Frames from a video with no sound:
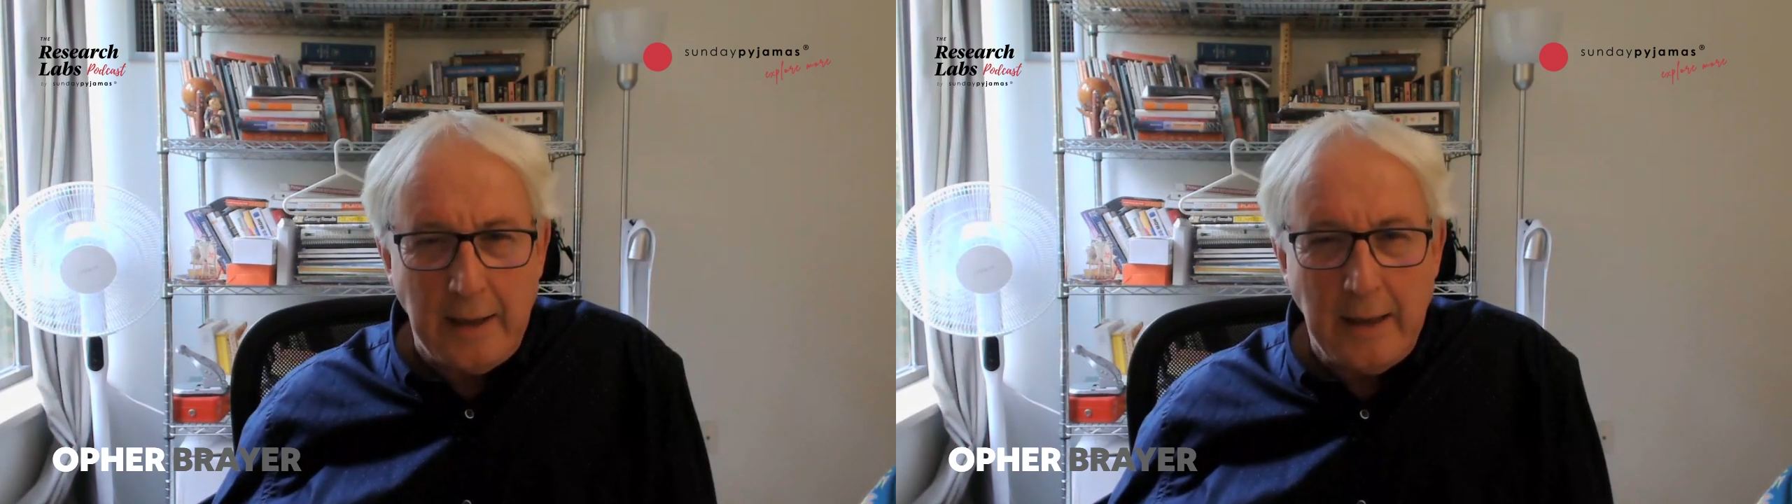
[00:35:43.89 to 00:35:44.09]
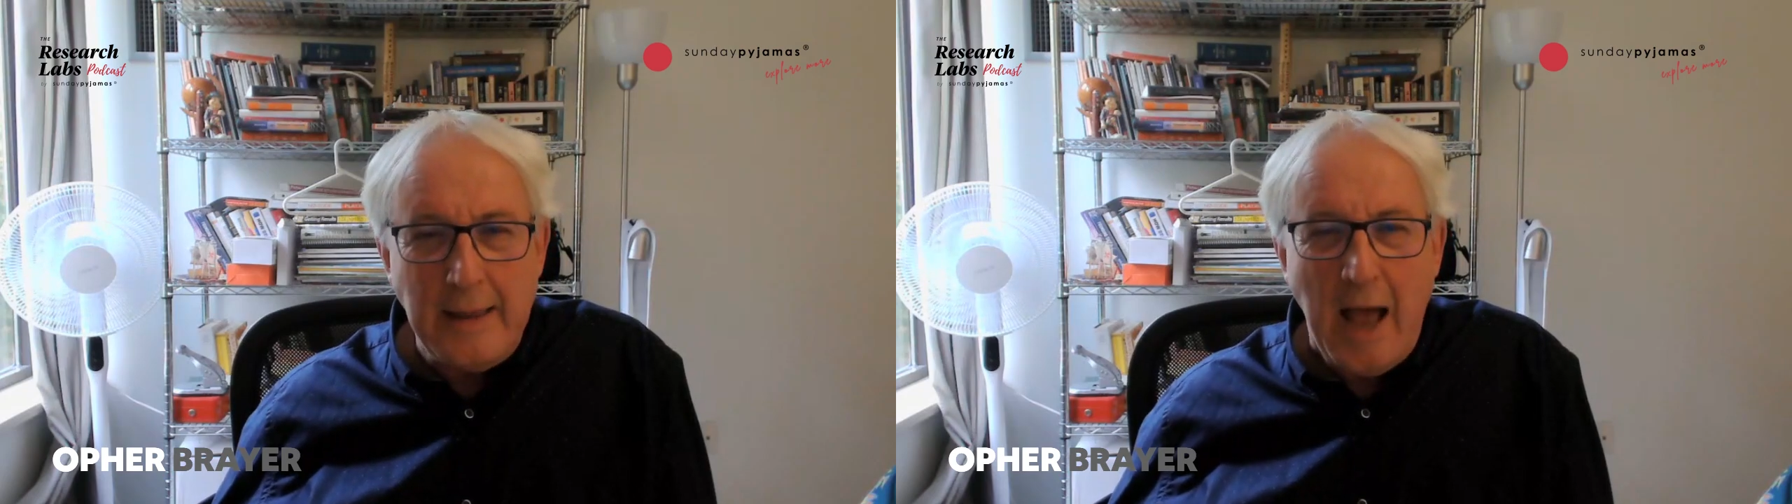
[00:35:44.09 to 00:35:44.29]

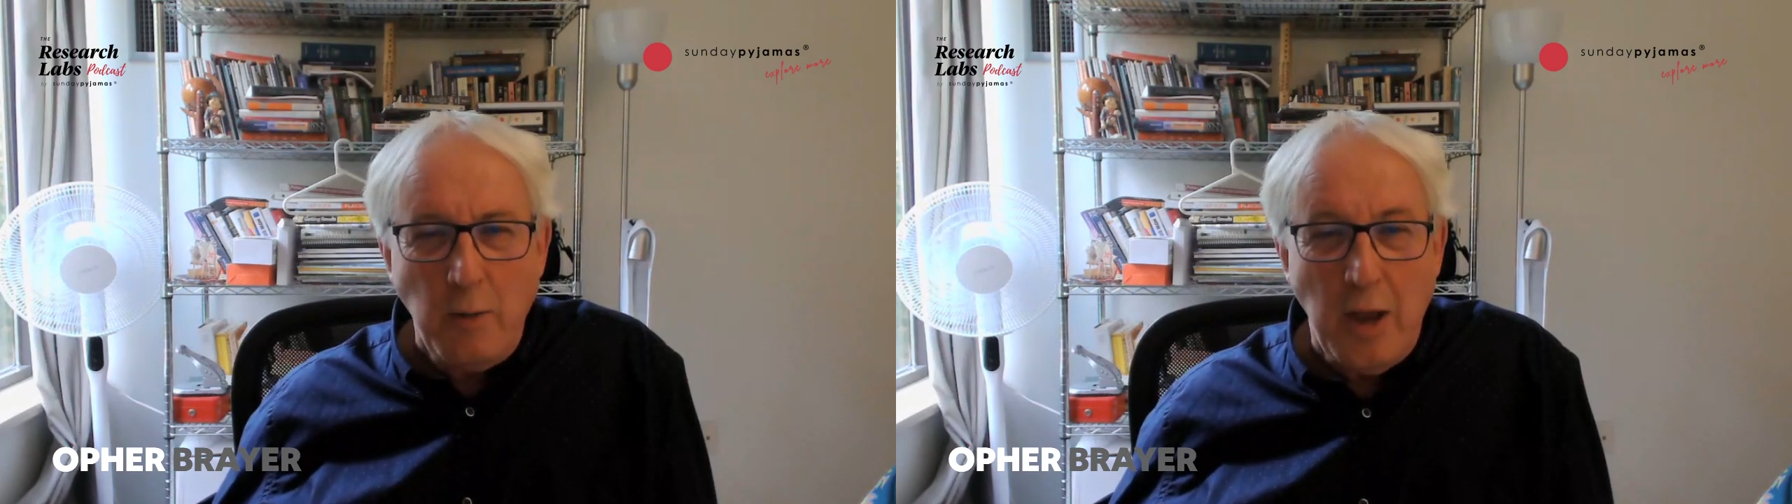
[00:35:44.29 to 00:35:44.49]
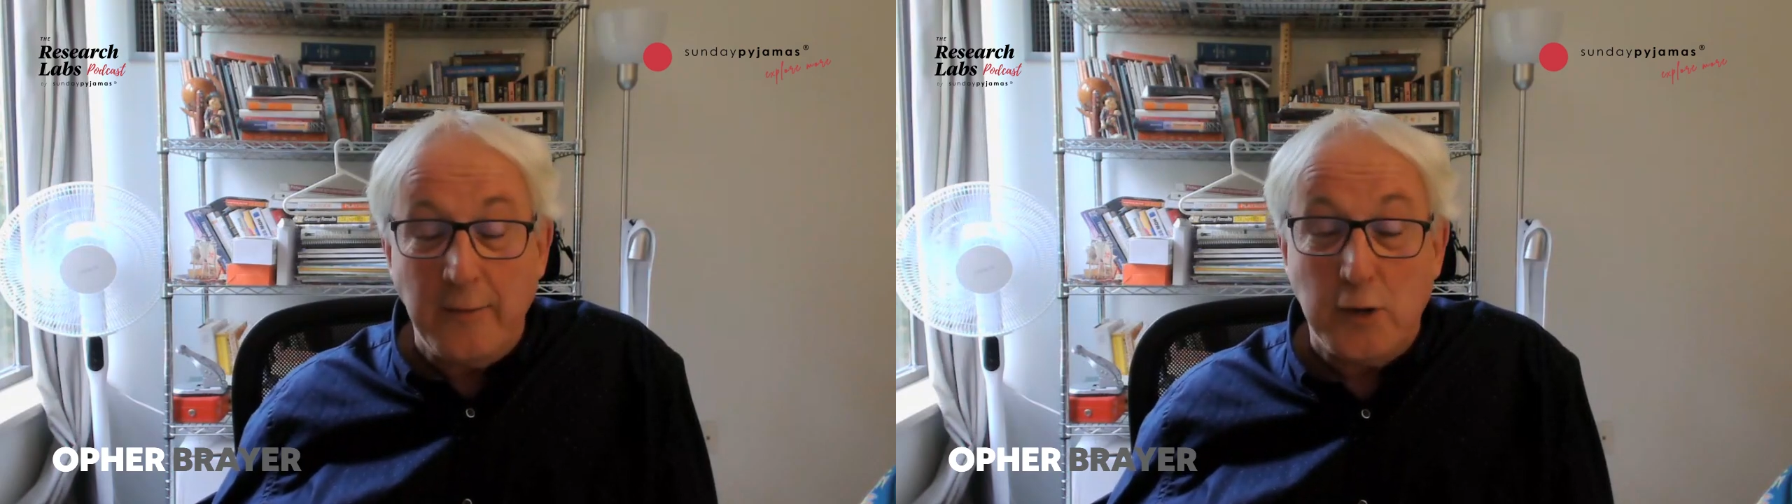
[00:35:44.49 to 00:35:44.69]
Now
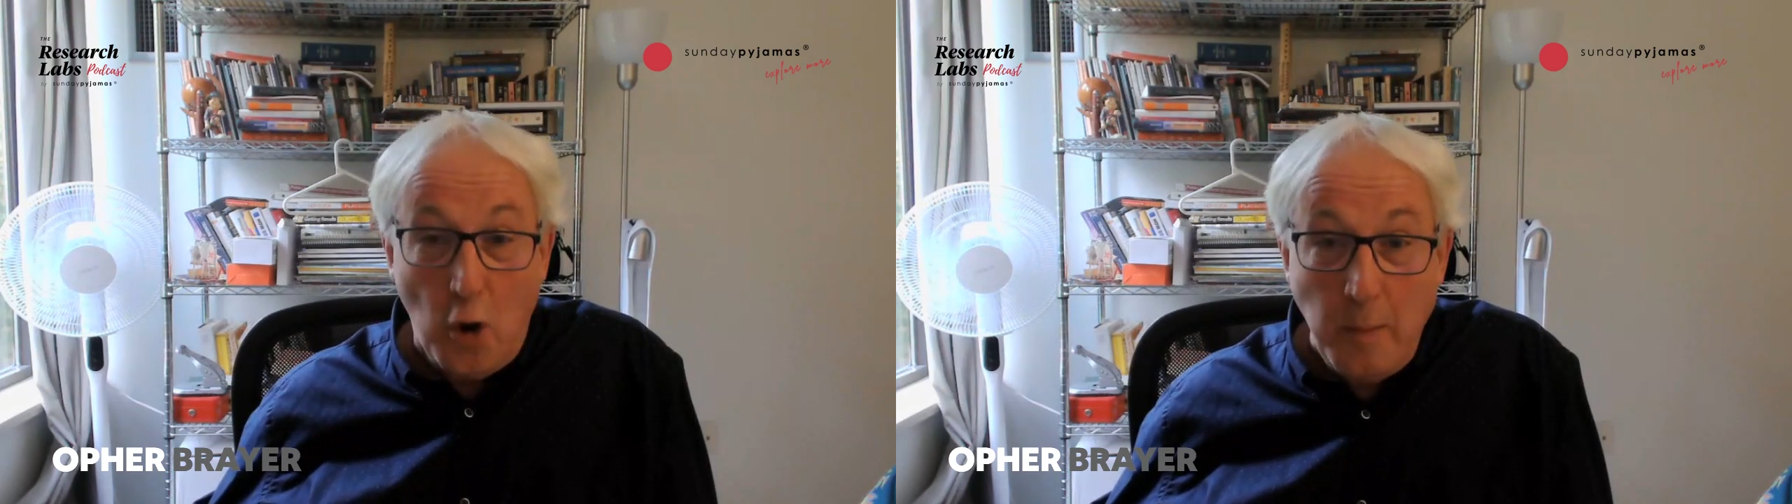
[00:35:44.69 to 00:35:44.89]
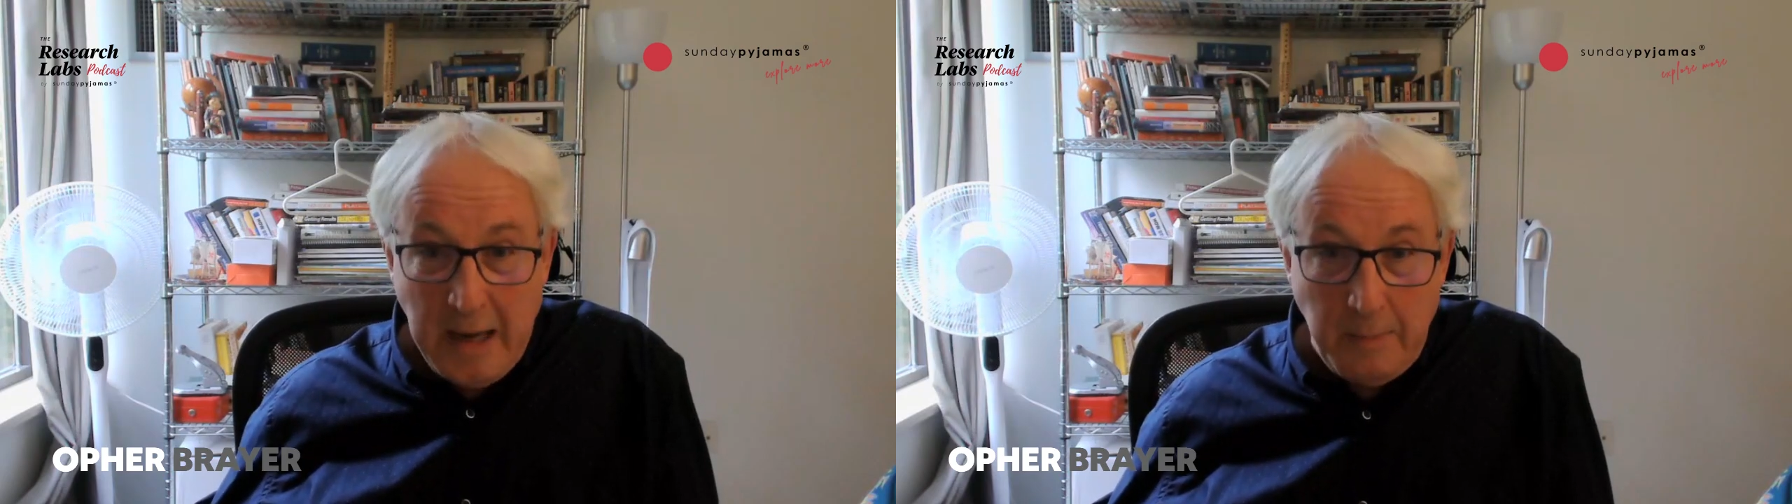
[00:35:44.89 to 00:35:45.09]
you have
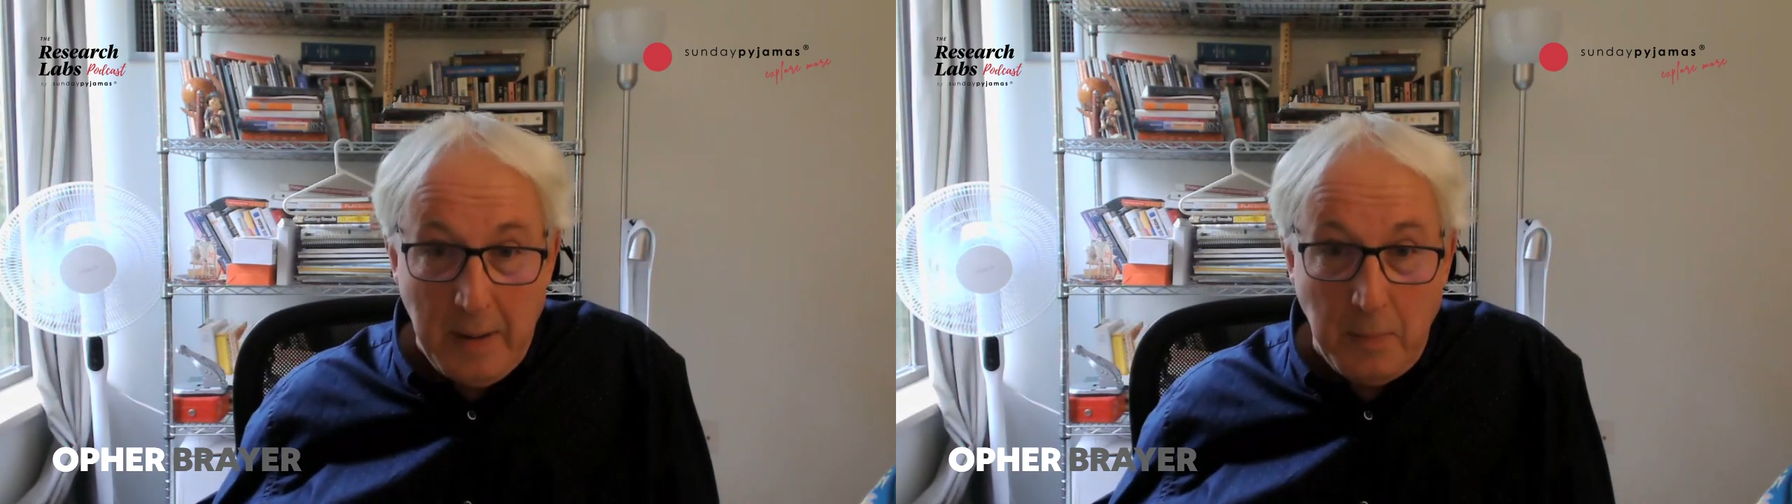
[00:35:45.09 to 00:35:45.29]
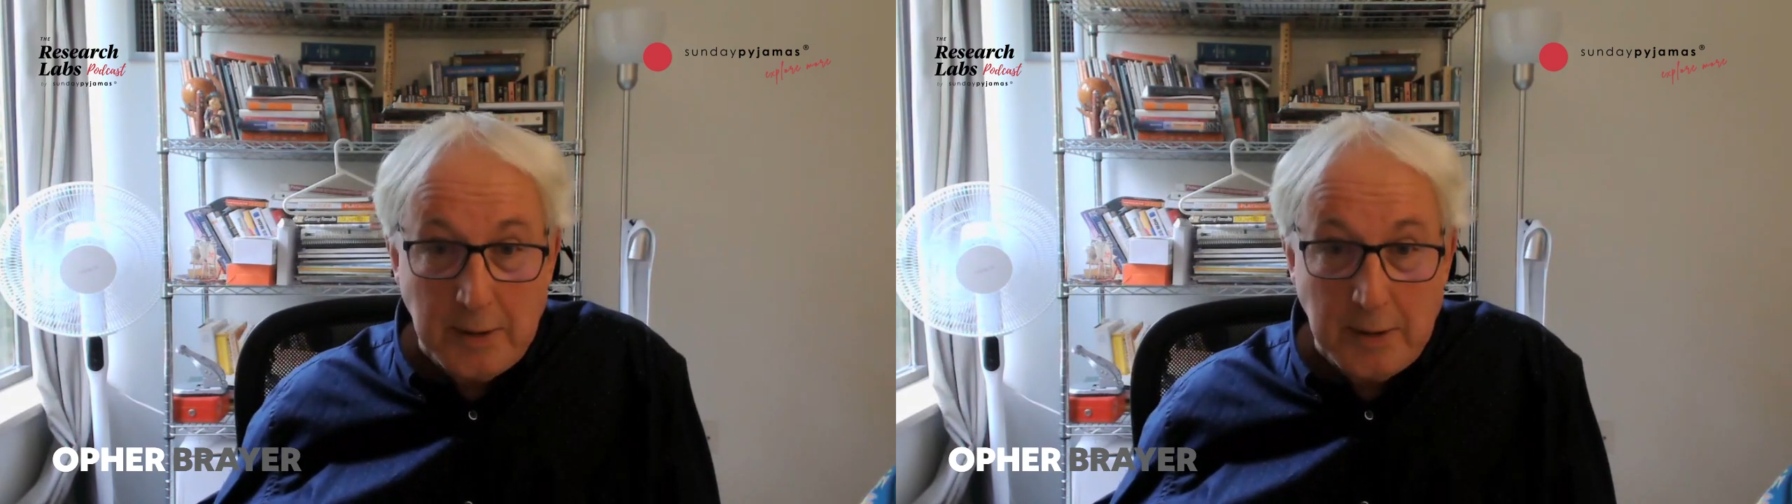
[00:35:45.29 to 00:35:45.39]
so many people